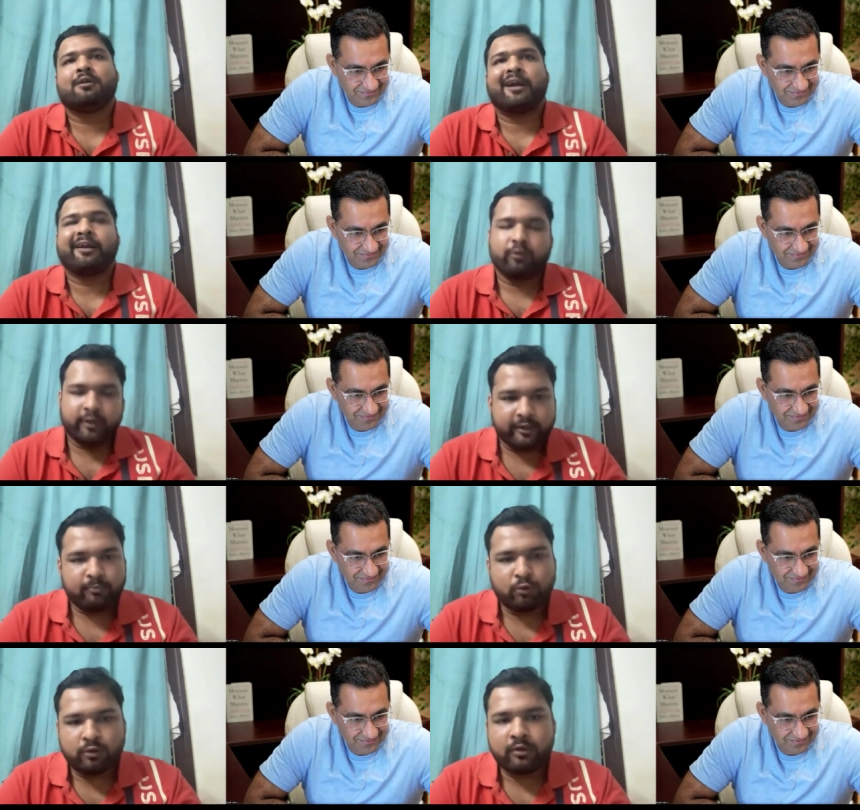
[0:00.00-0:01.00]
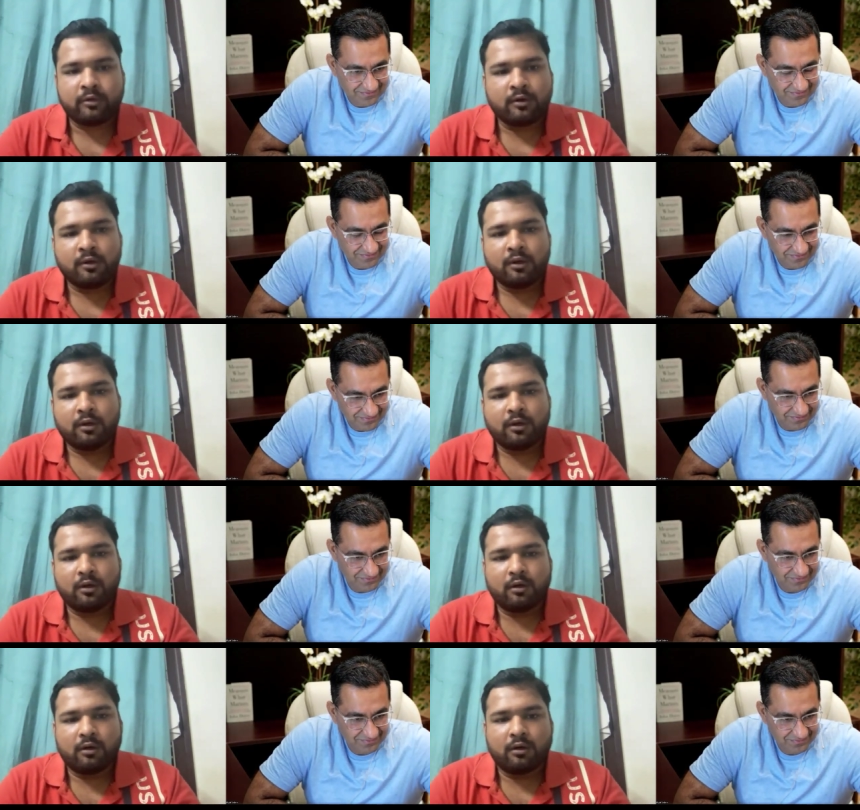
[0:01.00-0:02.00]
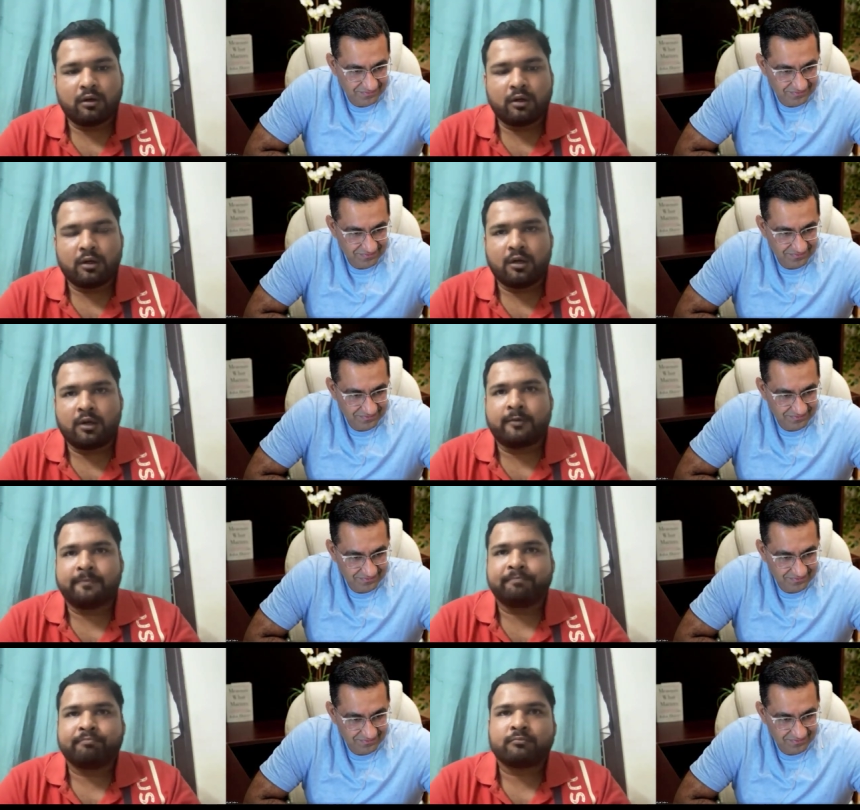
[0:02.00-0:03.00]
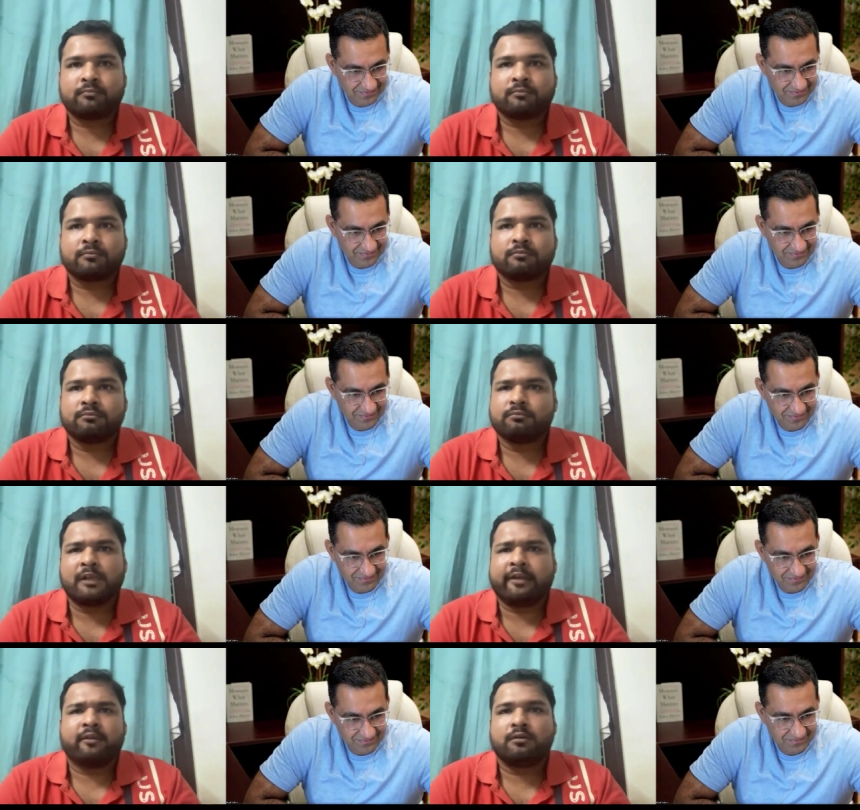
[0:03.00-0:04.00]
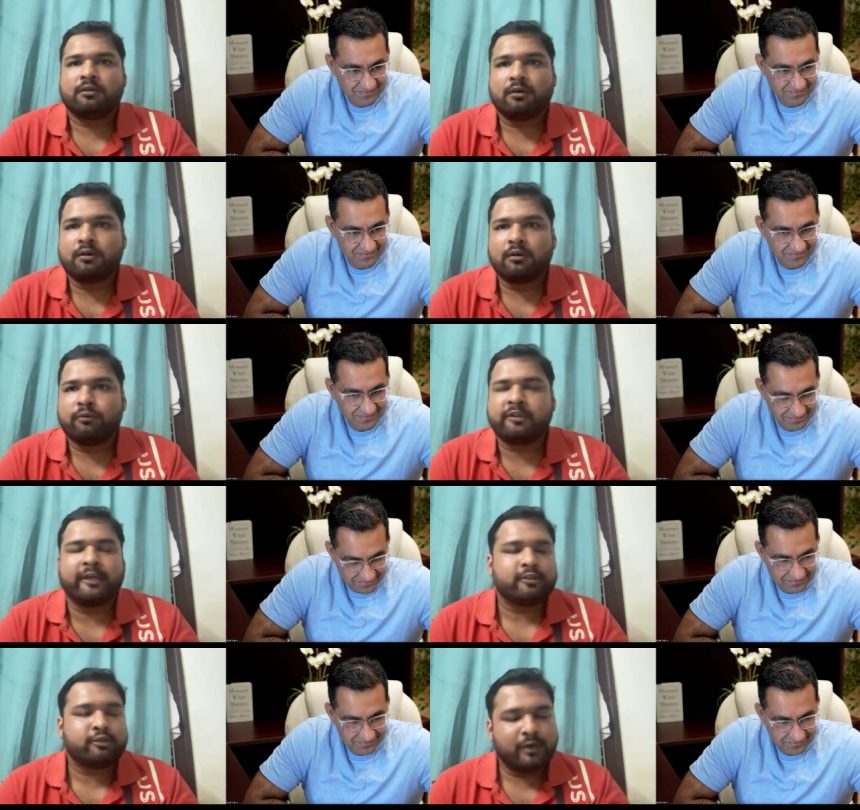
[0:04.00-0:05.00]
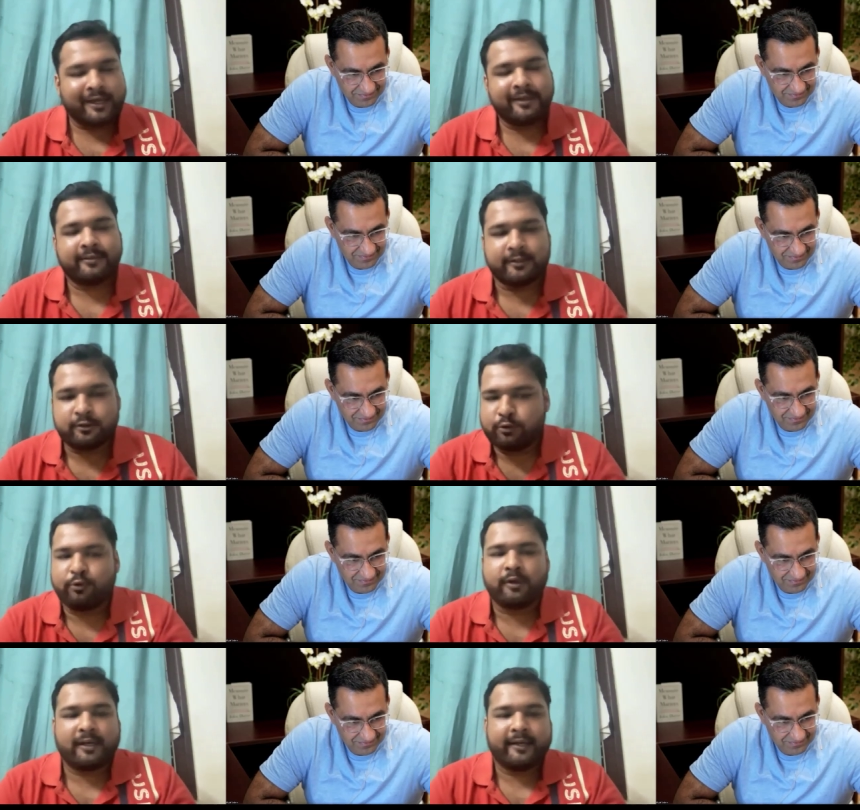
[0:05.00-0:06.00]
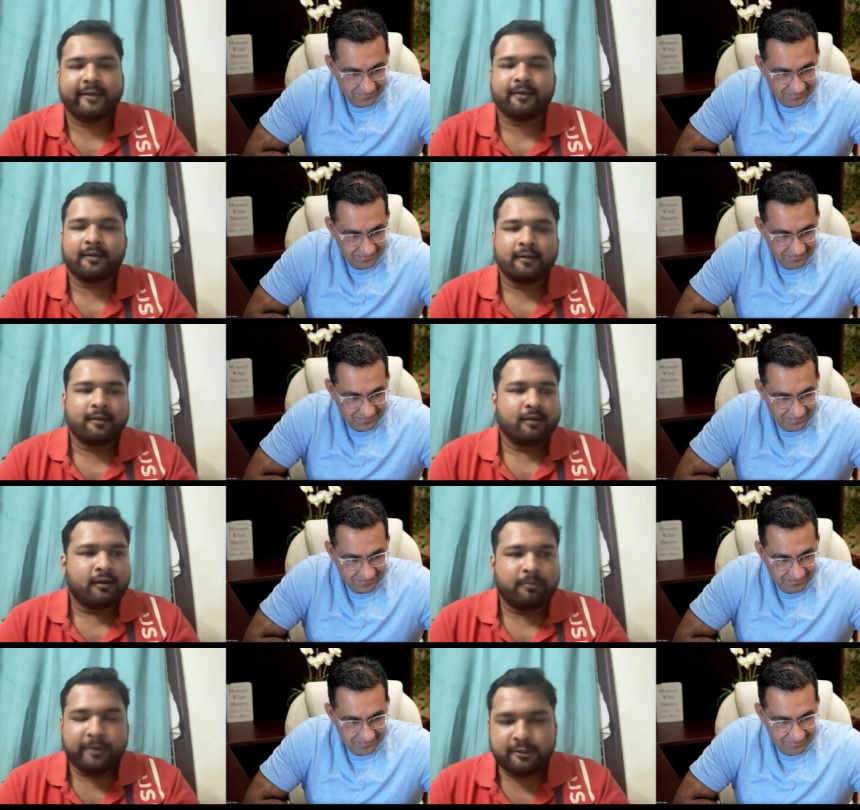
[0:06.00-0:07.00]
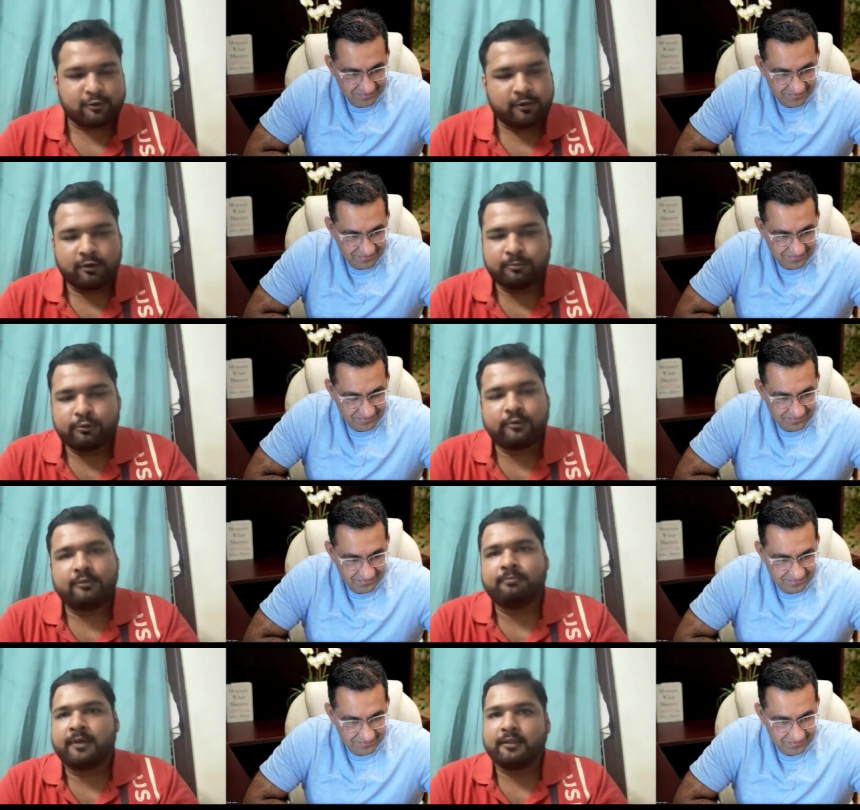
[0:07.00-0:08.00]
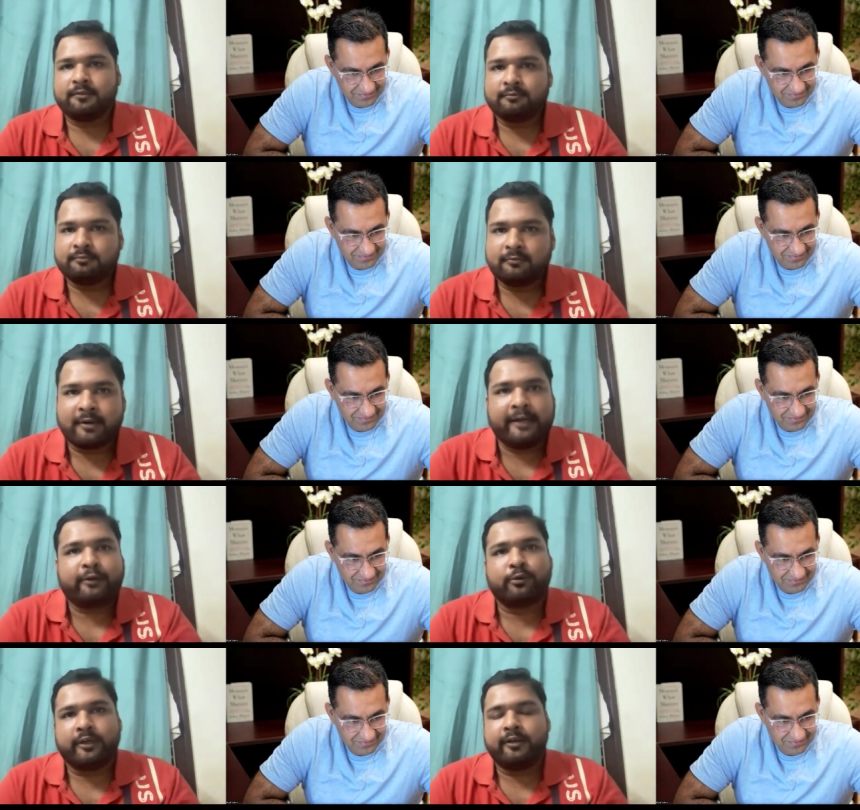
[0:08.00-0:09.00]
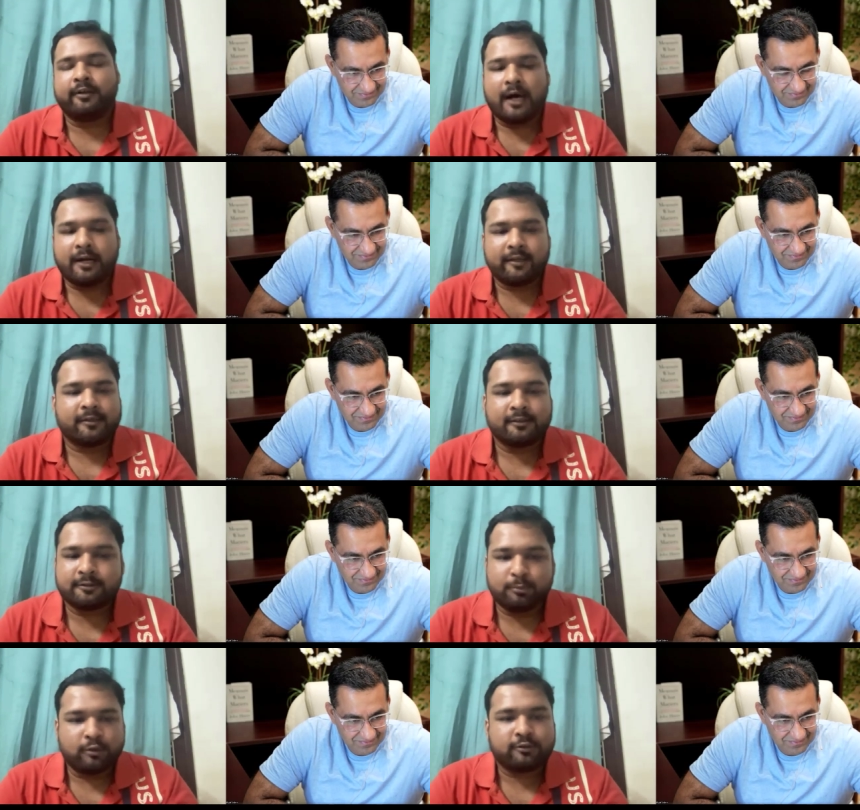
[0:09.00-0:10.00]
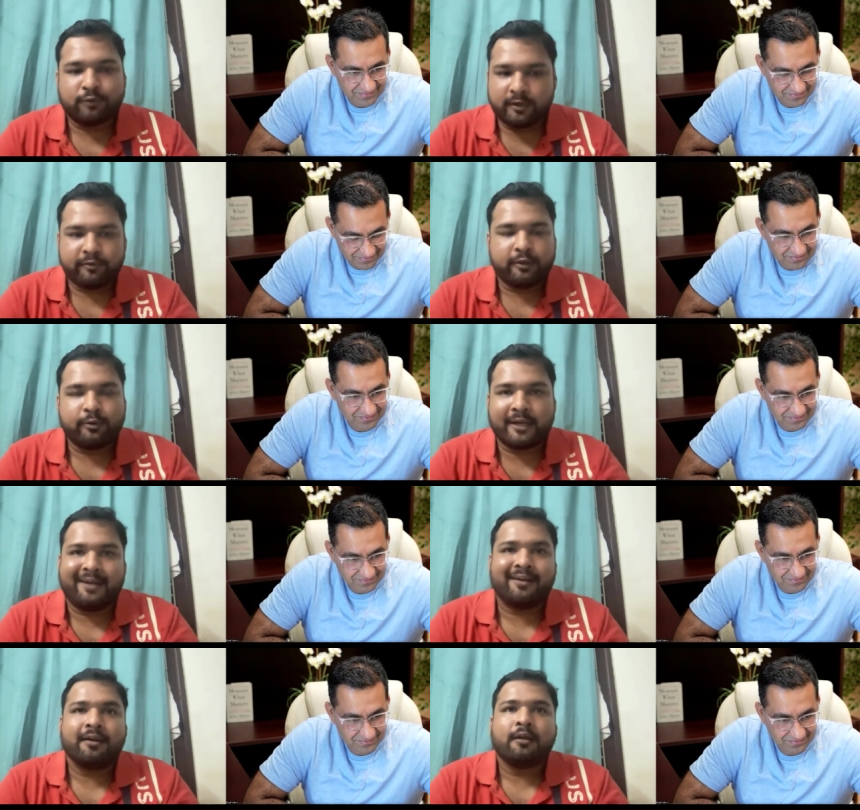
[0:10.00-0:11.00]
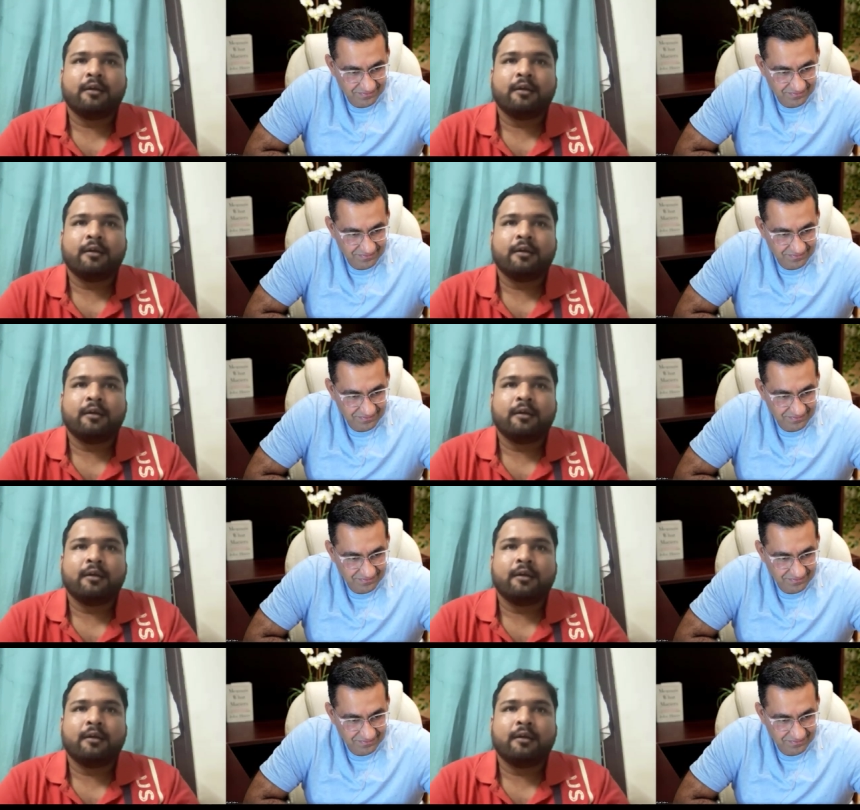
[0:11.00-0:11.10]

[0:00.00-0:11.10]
Speaker 1: try to read more uh, hmm. um, like things you like, things you don't like, uh, based on your mood. But try to read articles, books, whatever you can.